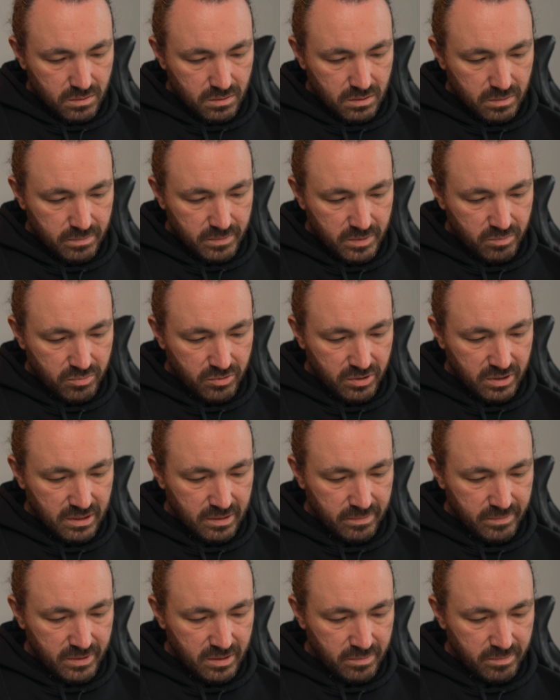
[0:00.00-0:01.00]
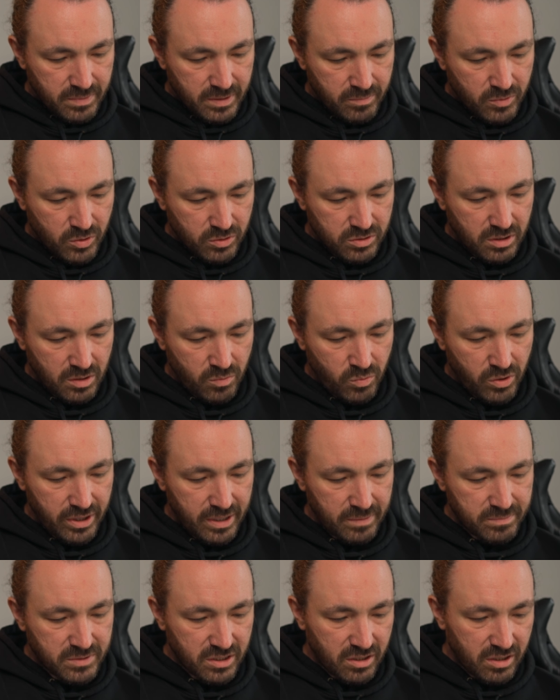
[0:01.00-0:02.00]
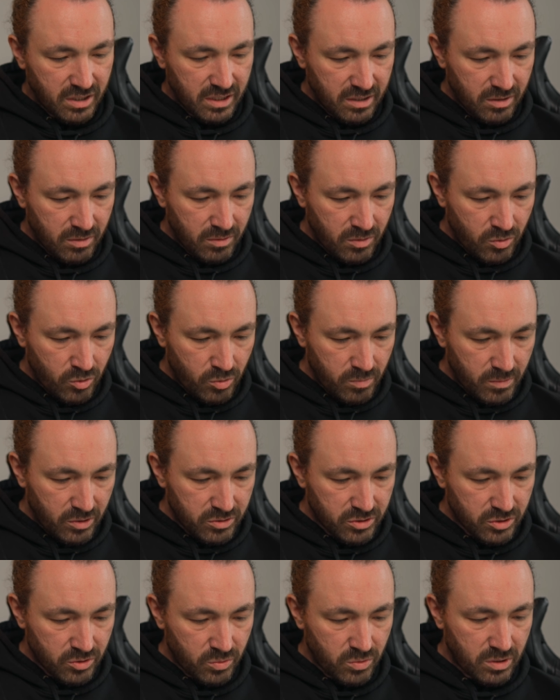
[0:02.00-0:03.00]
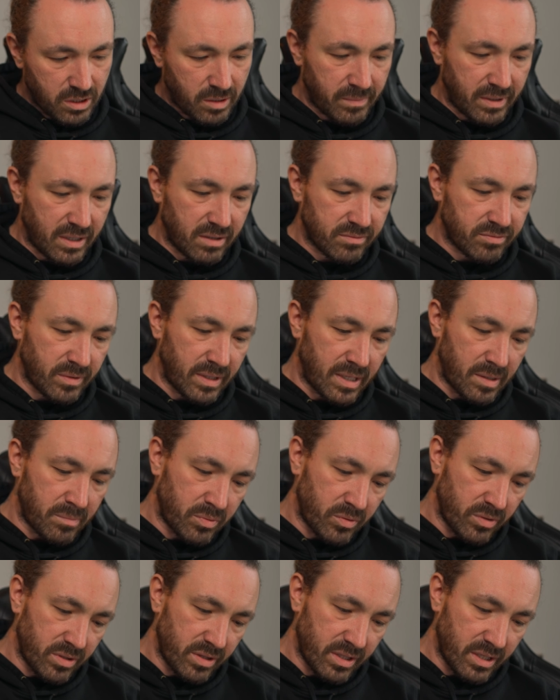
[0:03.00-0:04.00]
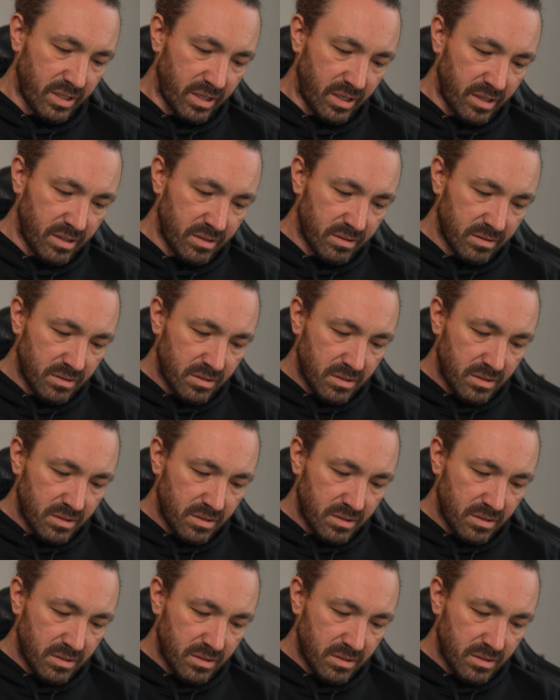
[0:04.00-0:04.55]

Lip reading: Let me bring them in a bit more. So I want them to kind of almost all come out from that point there.